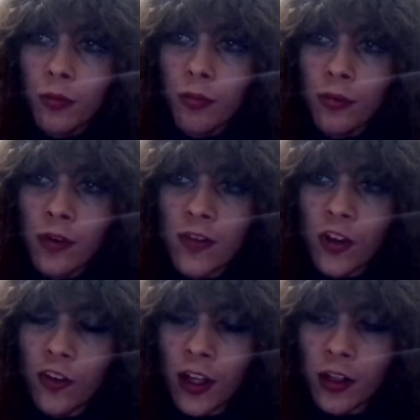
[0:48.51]

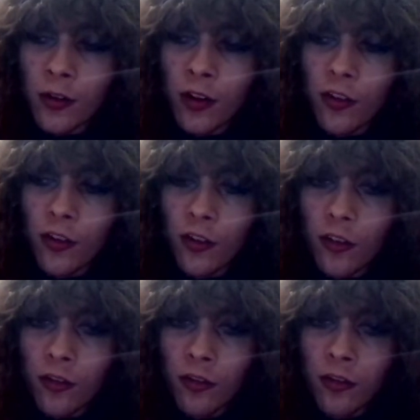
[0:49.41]
previous ignorances
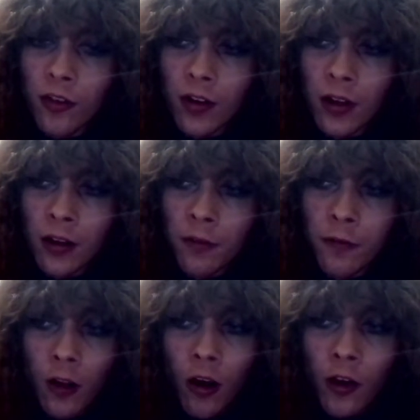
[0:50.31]
of
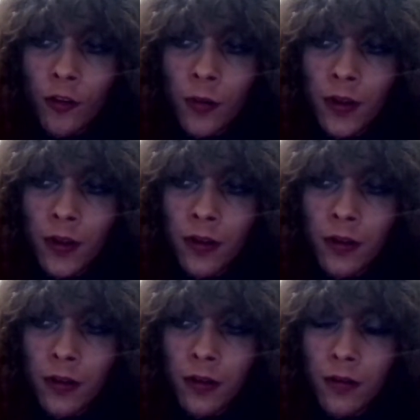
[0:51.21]
flaws
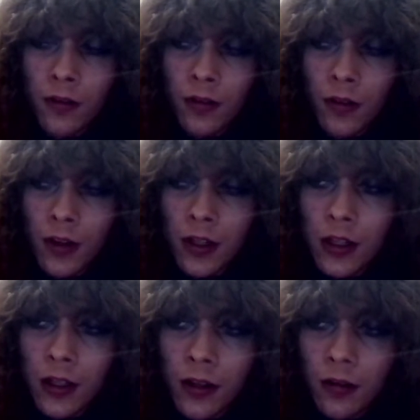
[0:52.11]
within
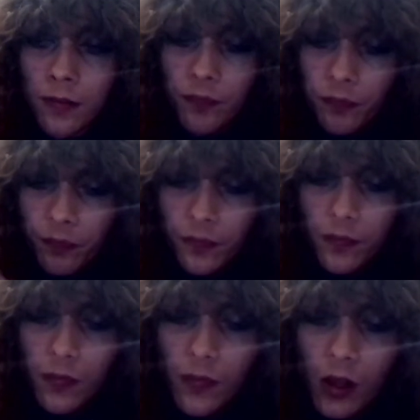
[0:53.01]
the
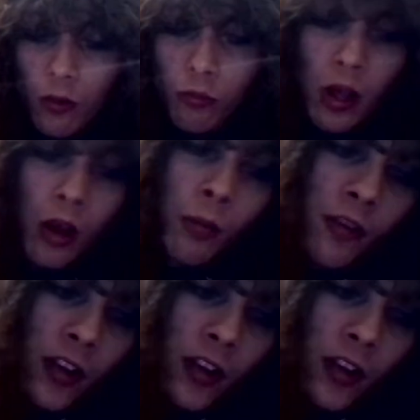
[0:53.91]
realm of